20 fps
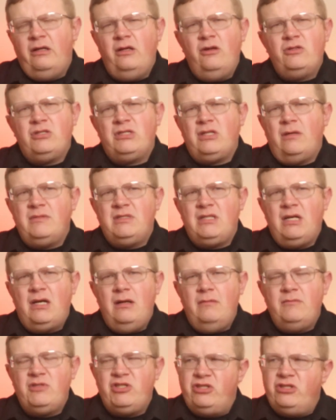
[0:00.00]
You know,
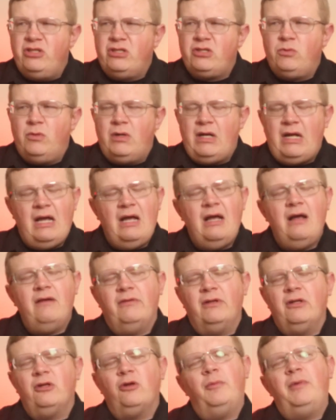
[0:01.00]
sometimes you just want to
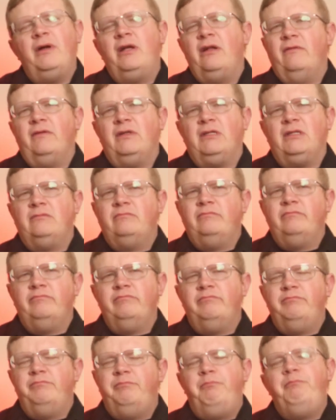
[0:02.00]
have a little bit of a
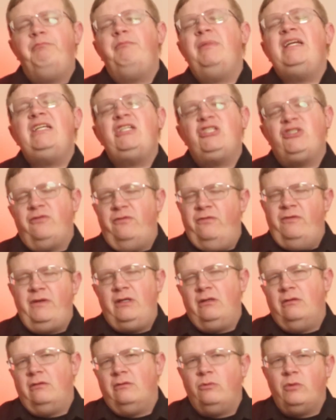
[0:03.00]
beach
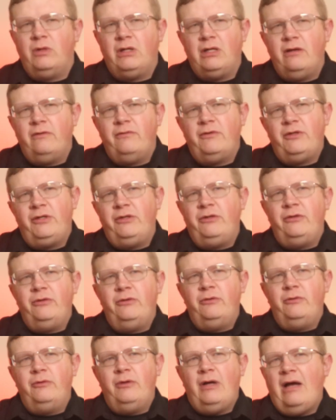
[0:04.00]
feel whenever
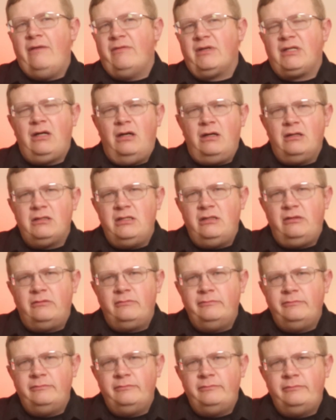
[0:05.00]
you have a
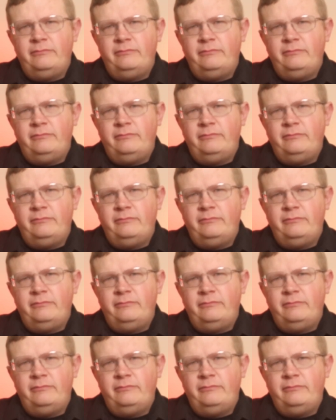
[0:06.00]
cocktail.